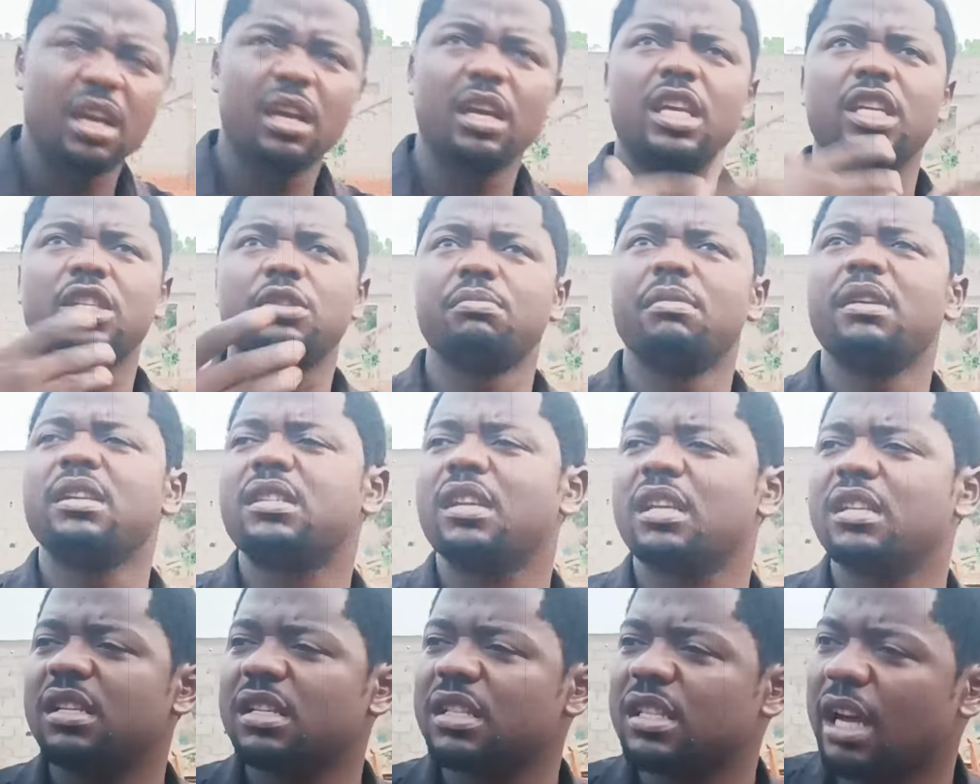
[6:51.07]
His
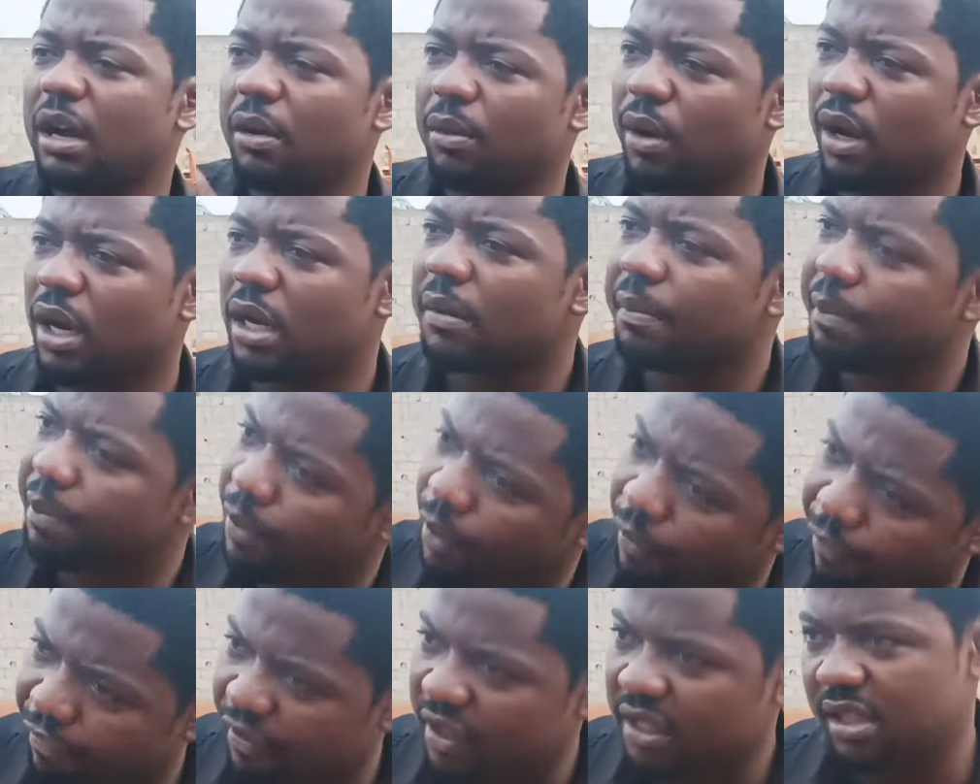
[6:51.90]
messages are what?
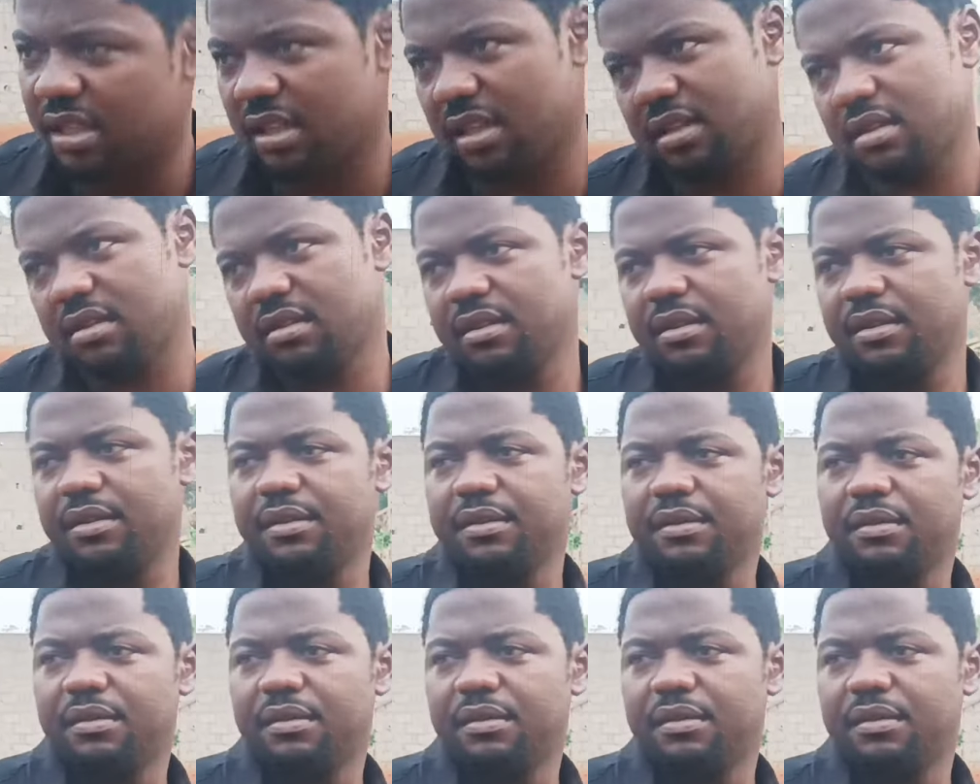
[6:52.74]
Prophetic. prophetic.